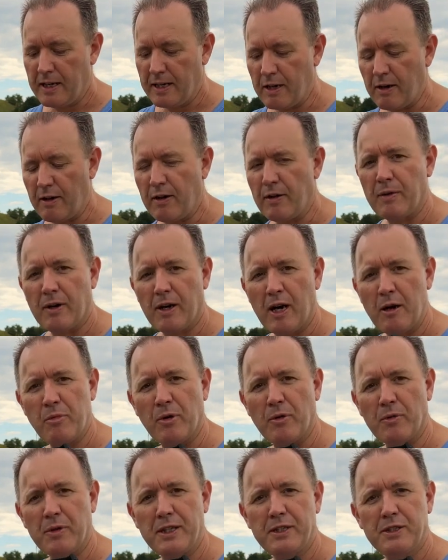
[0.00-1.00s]
Now, I
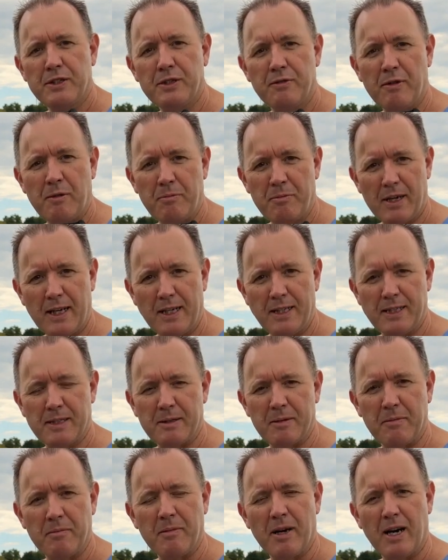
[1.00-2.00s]
bought this to
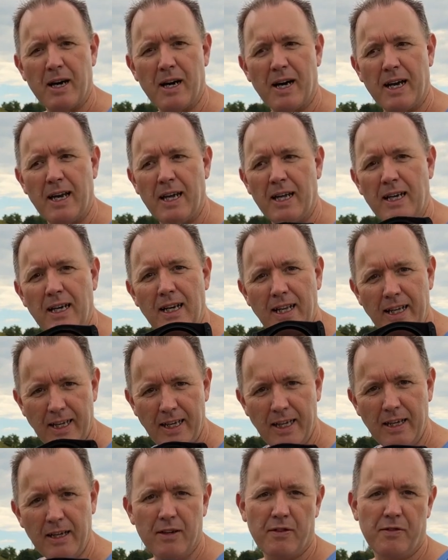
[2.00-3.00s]
replace my
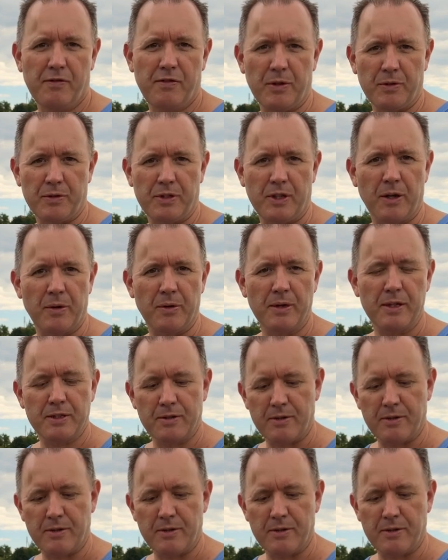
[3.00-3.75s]
Lee filter holder.